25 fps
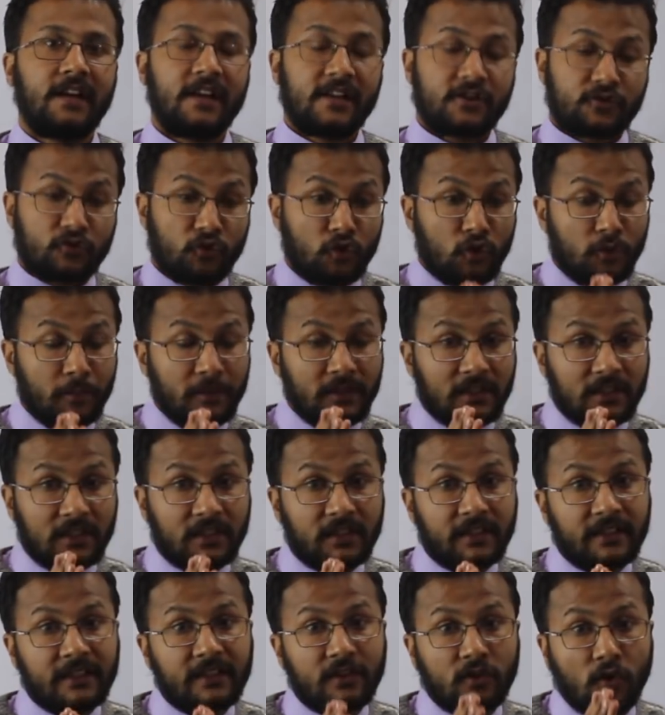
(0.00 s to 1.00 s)
So we'll be
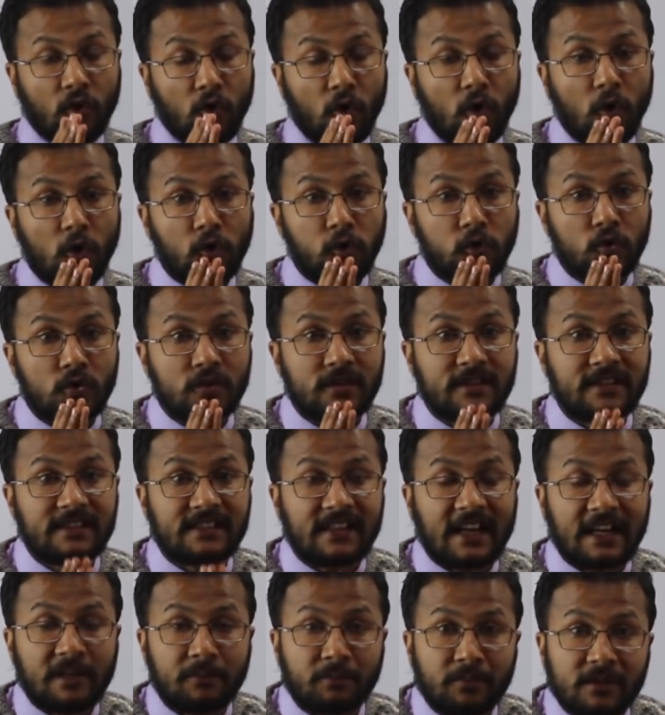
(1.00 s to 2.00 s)
learning all those
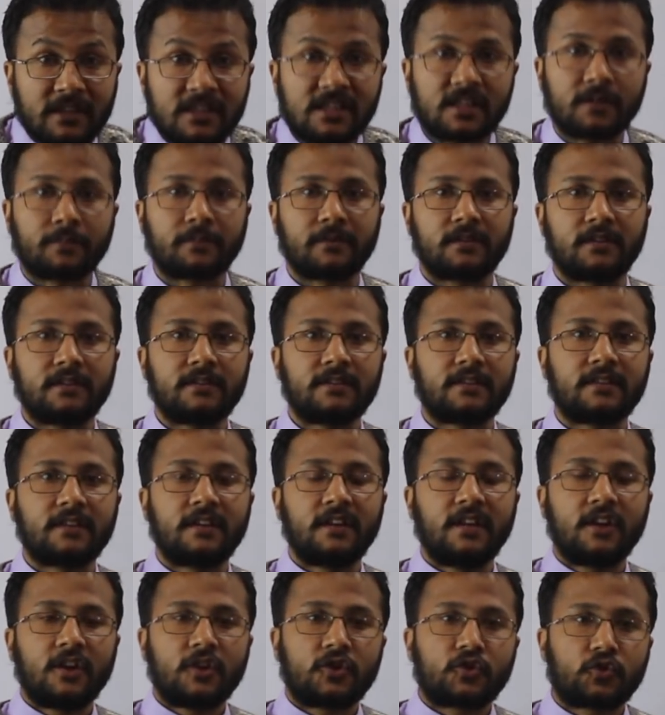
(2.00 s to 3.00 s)
design principles
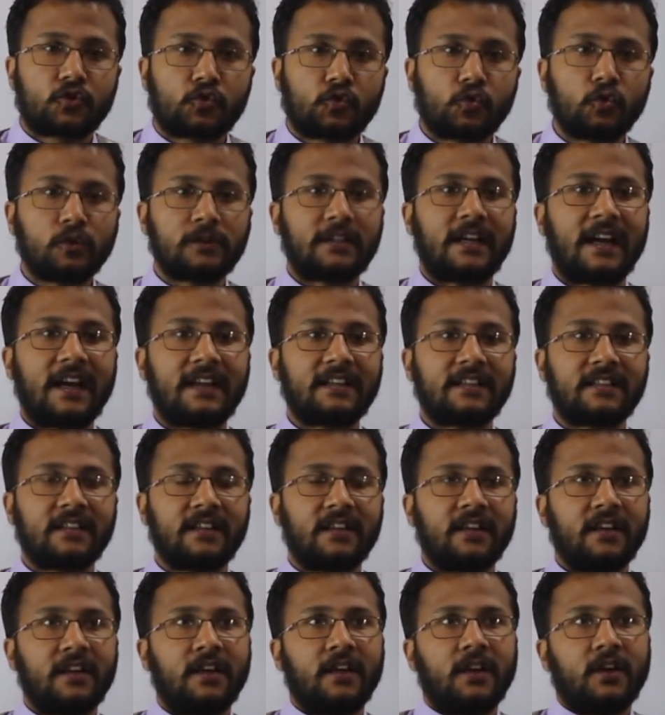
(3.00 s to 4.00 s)
so
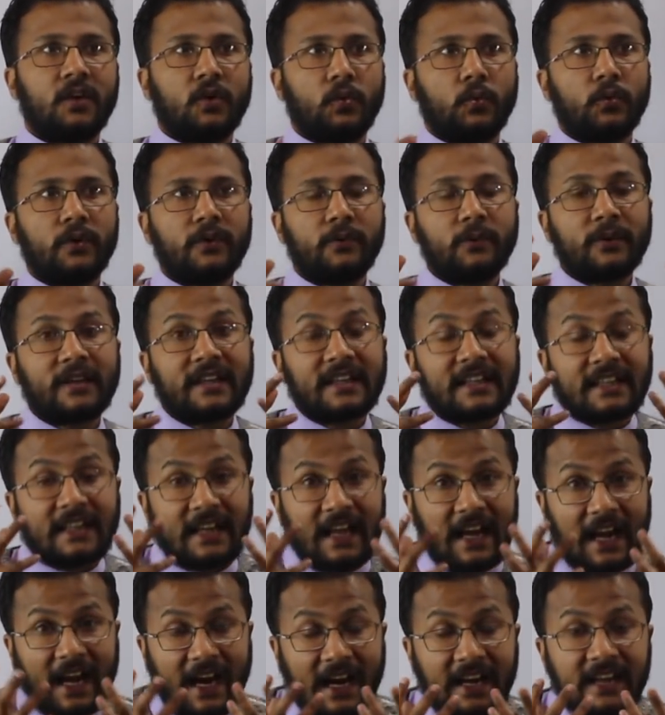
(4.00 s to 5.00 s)
that we will get
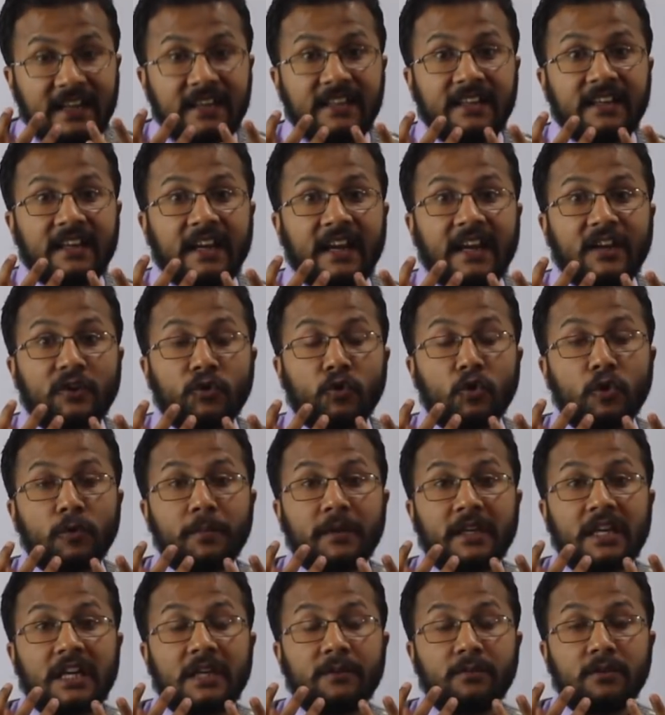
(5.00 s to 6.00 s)
an idea and we'll
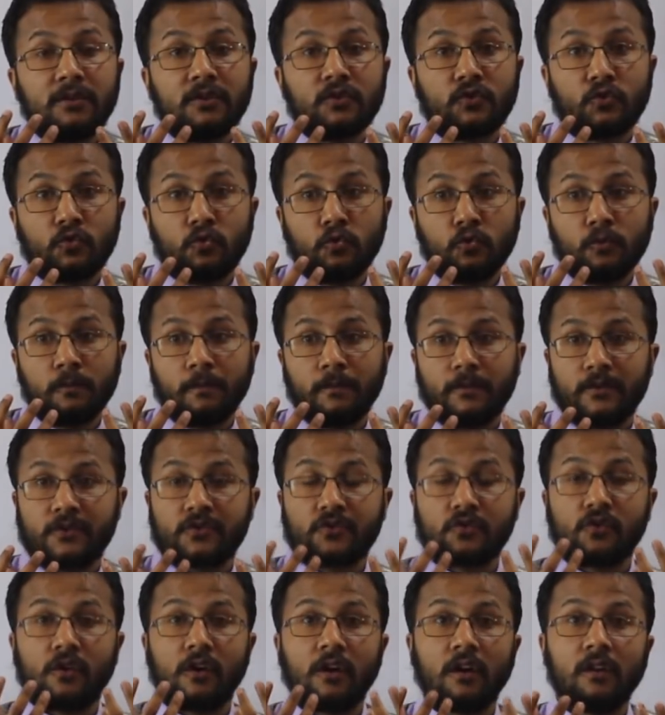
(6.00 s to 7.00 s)
be able to
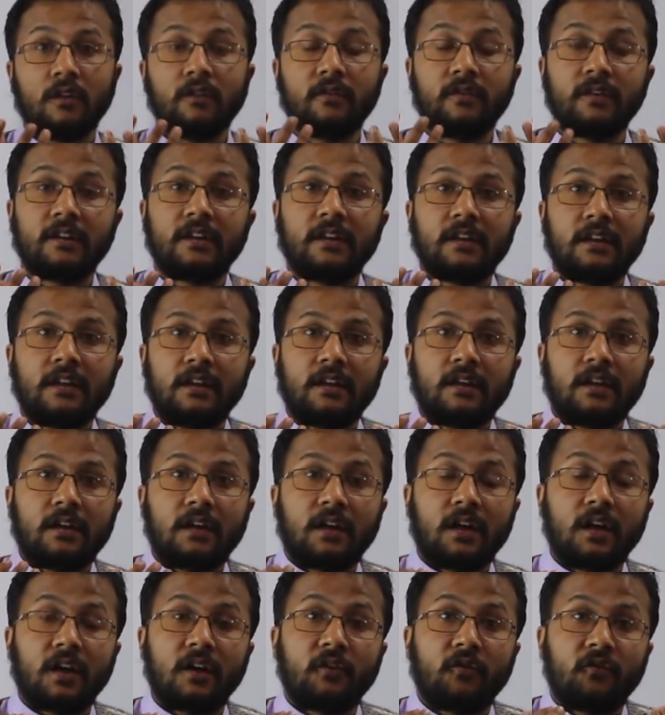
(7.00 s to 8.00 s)
solve
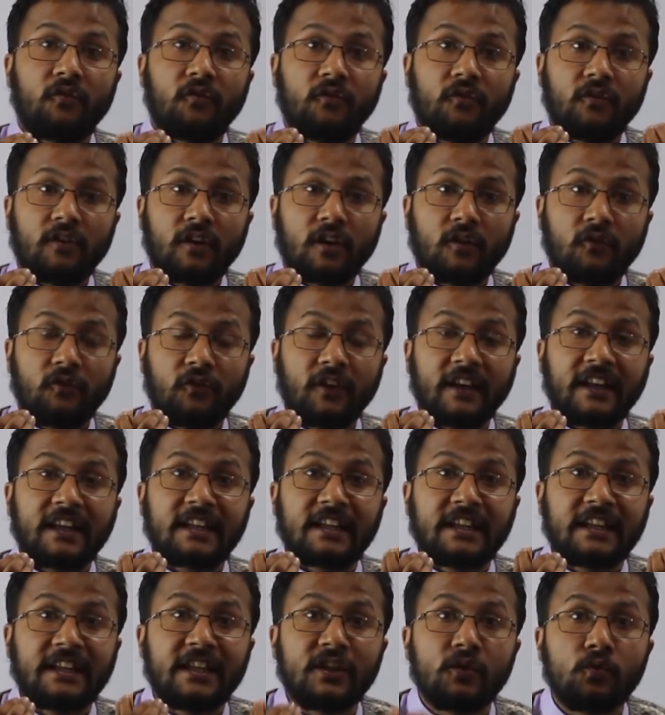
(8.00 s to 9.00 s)
a very
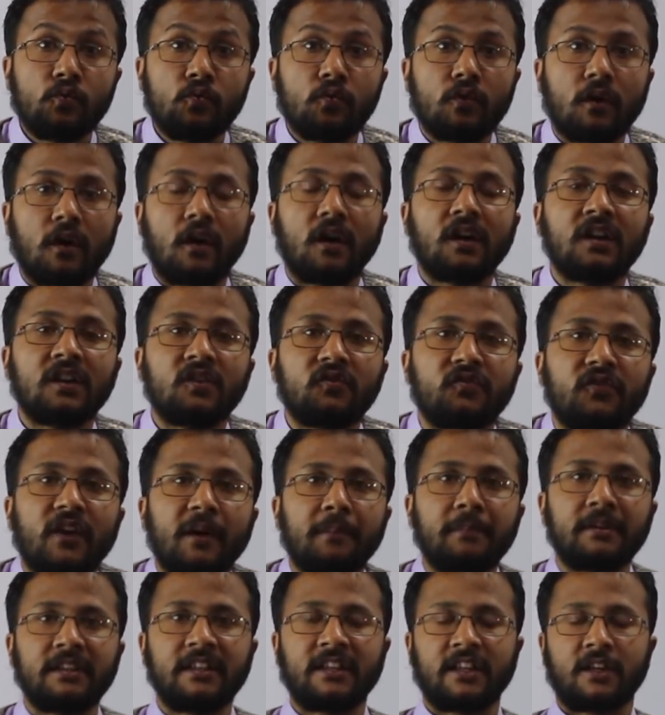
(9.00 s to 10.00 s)
new
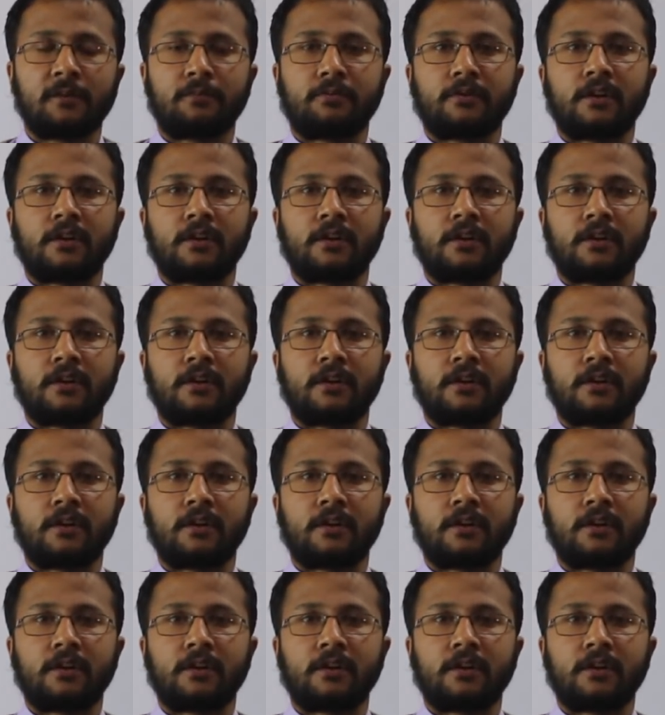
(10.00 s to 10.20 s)
unfamiliar